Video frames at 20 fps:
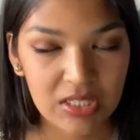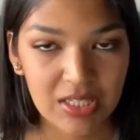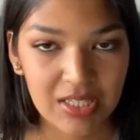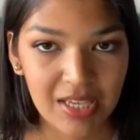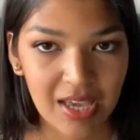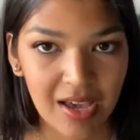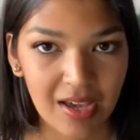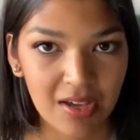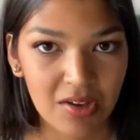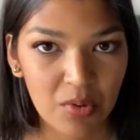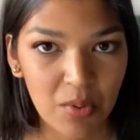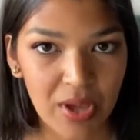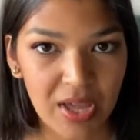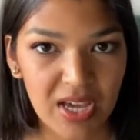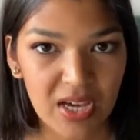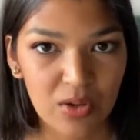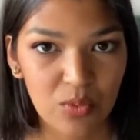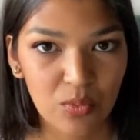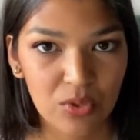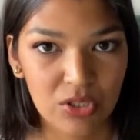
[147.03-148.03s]

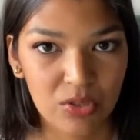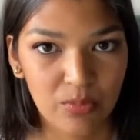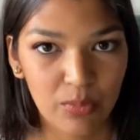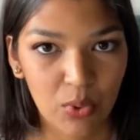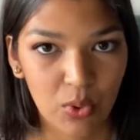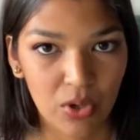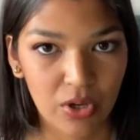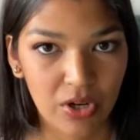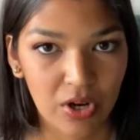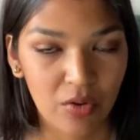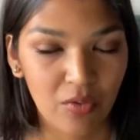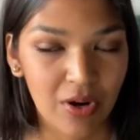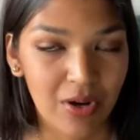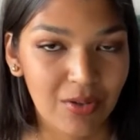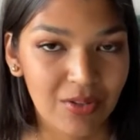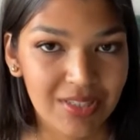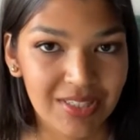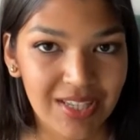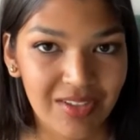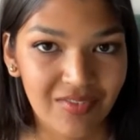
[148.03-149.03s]
Sacagawea was born
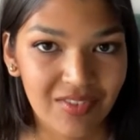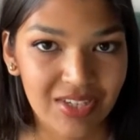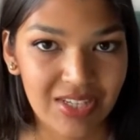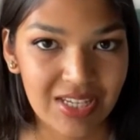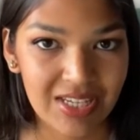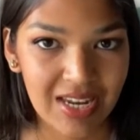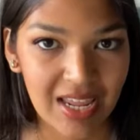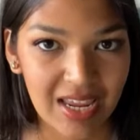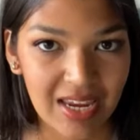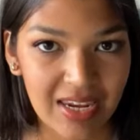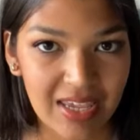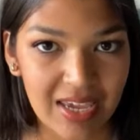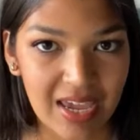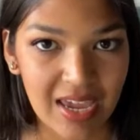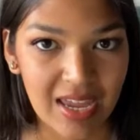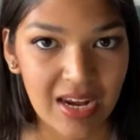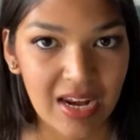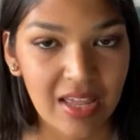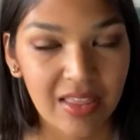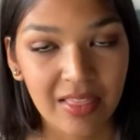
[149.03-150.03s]
around
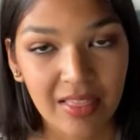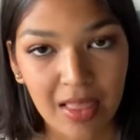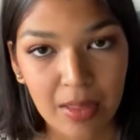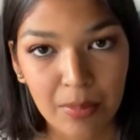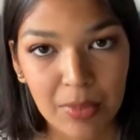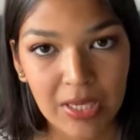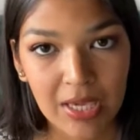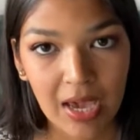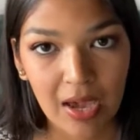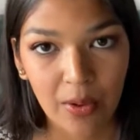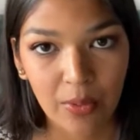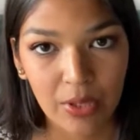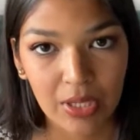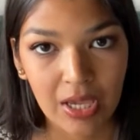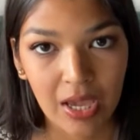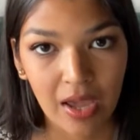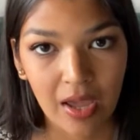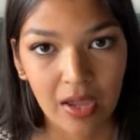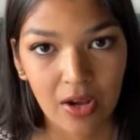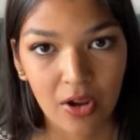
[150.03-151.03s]
1788 in Lemhi
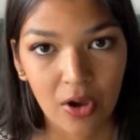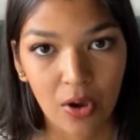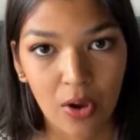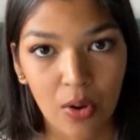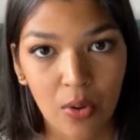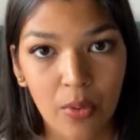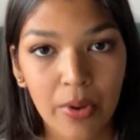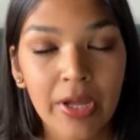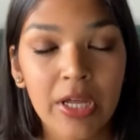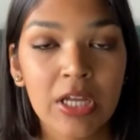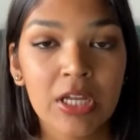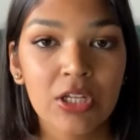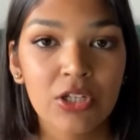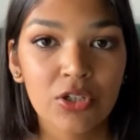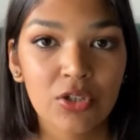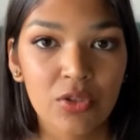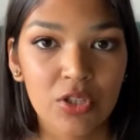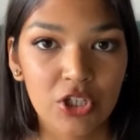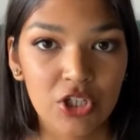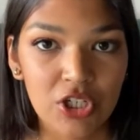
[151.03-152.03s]
County, Idaho,
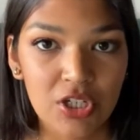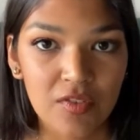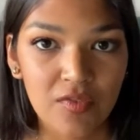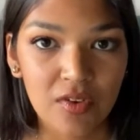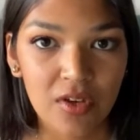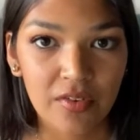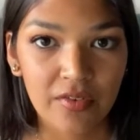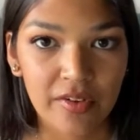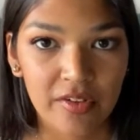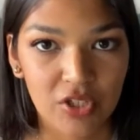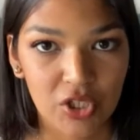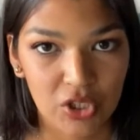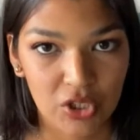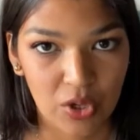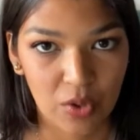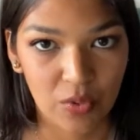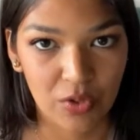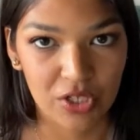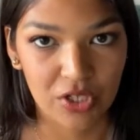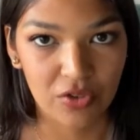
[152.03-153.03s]
to the chief of a
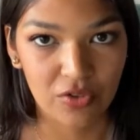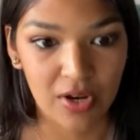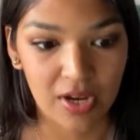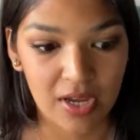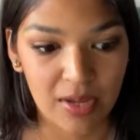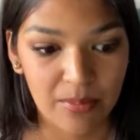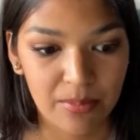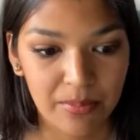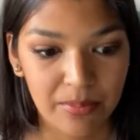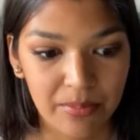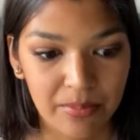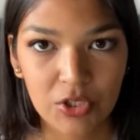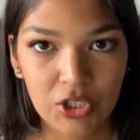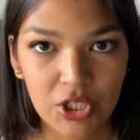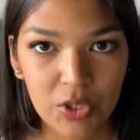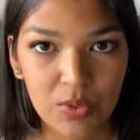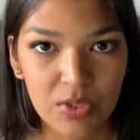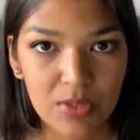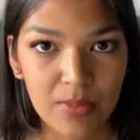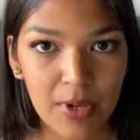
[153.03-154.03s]
Shoshone tribe. When
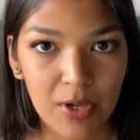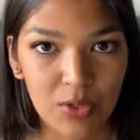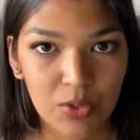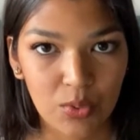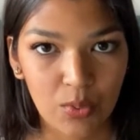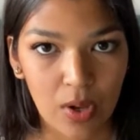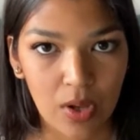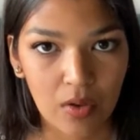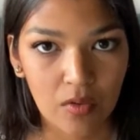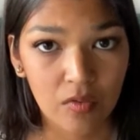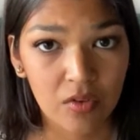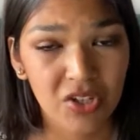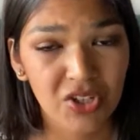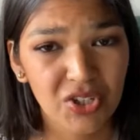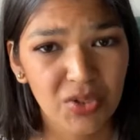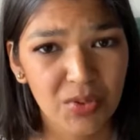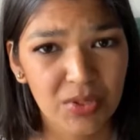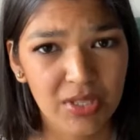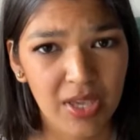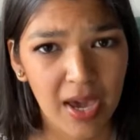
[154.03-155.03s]
she was about 12,
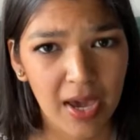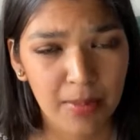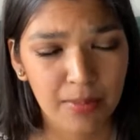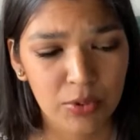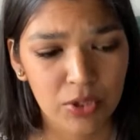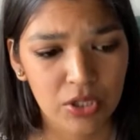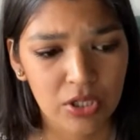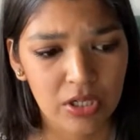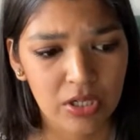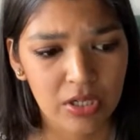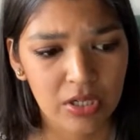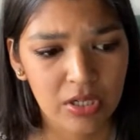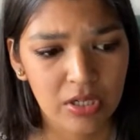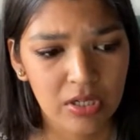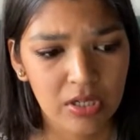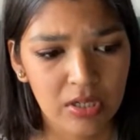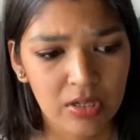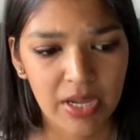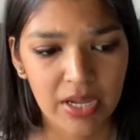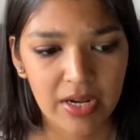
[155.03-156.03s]
she was captured
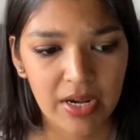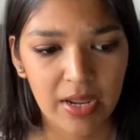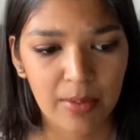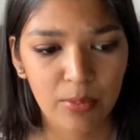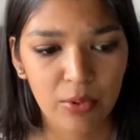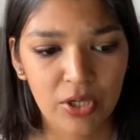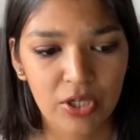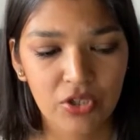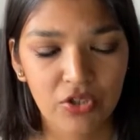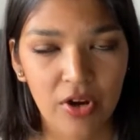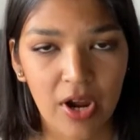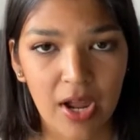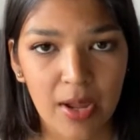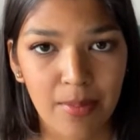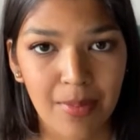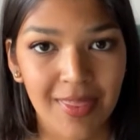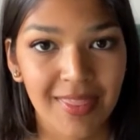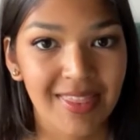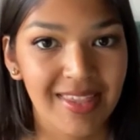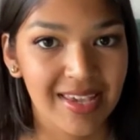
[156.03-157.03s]
by a neighboring
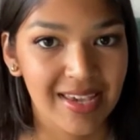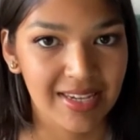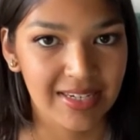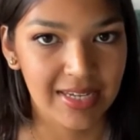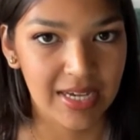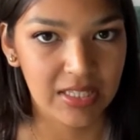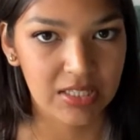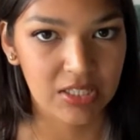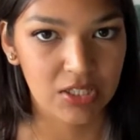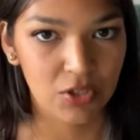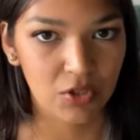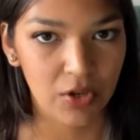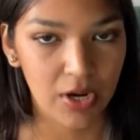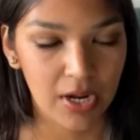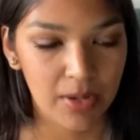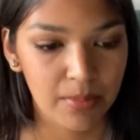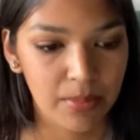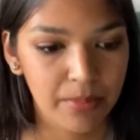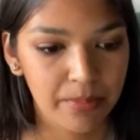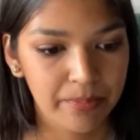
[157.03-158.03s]
tribe, the Hidatsa
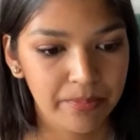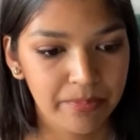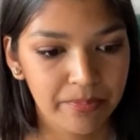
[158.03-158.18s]
tribe.